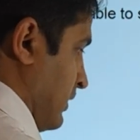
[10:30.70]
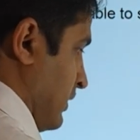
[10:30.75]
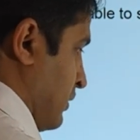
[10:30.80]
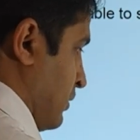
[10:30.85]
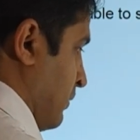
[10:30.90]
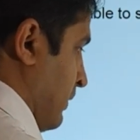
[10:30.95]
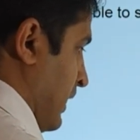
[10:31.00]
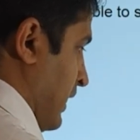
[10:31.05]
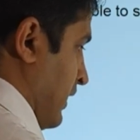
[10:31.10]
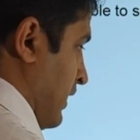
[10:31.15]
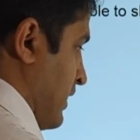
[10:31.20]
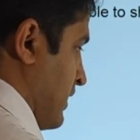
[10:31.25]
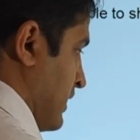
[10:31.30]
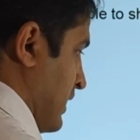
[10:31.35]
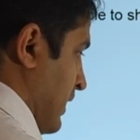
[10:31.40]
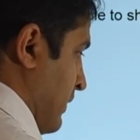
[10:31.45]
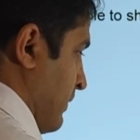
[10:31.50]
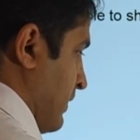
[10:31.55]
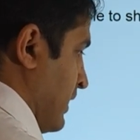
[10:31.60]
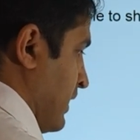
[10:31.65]
12 and
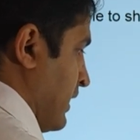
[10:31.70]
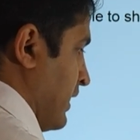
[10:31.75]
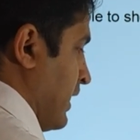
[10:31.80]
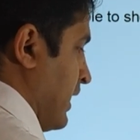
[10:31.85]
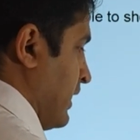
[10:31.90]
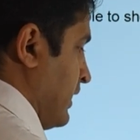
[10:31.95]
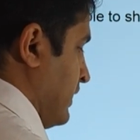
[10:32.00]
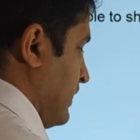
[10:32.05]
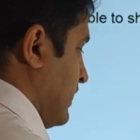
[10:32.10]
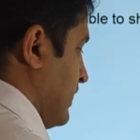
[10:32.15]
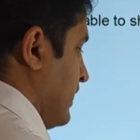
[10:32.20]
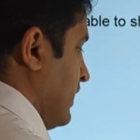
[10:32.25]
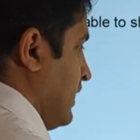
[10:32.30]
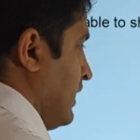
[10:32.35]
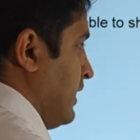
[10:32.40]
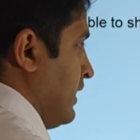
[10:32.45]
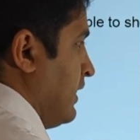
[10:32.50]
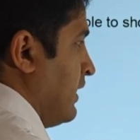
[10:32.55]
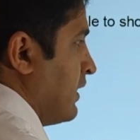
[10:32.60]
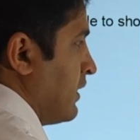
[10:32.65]
7 is
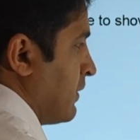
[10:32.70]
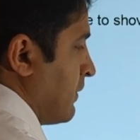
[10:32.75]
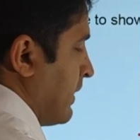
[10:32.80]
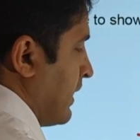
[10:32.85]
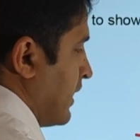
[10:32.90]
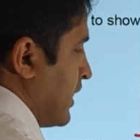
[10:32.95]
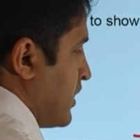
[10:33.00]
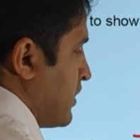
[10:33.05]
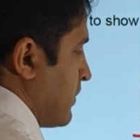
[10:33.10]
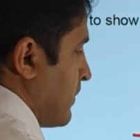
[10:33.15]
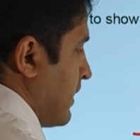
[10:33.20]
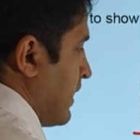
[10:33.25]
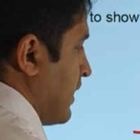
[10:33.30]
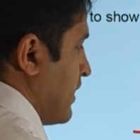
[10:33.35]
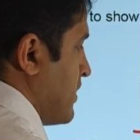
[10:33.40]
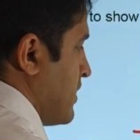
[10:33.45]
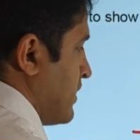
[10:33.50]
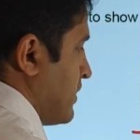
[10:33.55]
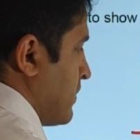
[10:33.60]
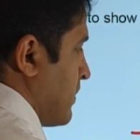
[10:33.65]
19, 12 and
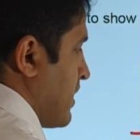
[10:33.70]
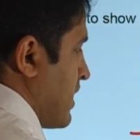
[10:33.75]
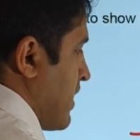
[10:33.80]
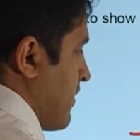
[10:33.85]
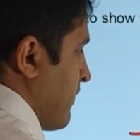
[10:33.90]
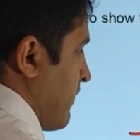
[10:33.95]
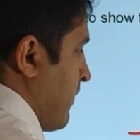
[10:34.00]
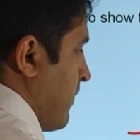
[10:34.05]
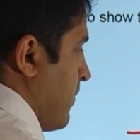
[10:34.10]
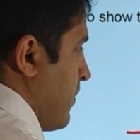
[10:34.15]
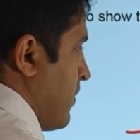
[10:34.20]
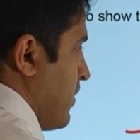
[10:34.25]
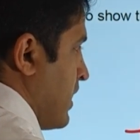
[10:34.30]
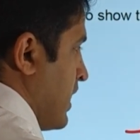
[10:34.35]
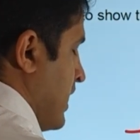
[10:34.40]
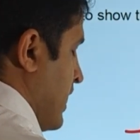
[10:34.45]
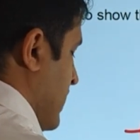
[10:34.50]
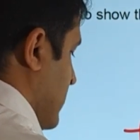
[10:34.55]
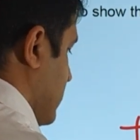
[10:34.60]
12 is 24,